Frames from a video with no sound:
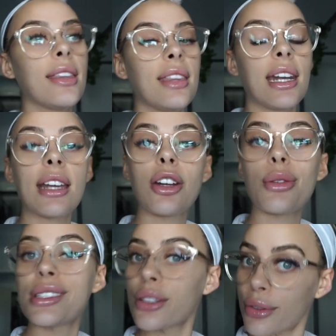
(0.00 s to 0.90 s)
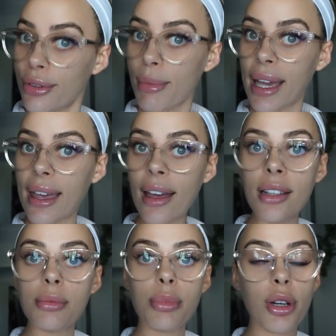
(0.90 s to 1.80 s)
that I know is good for my
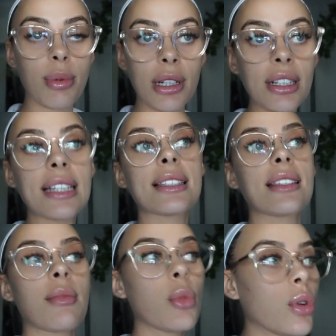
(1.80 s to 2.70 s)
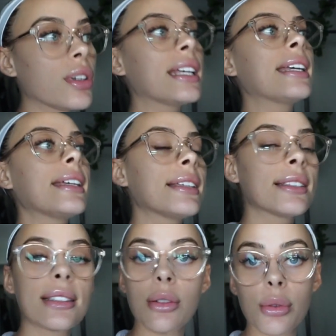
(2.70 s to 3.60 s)
gut, probiotics in the
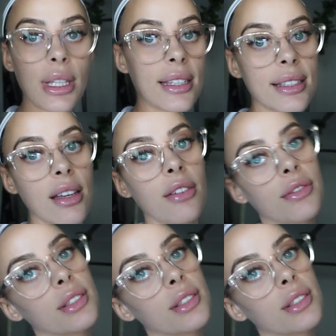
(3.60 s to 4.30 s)
mornings, all that stuff.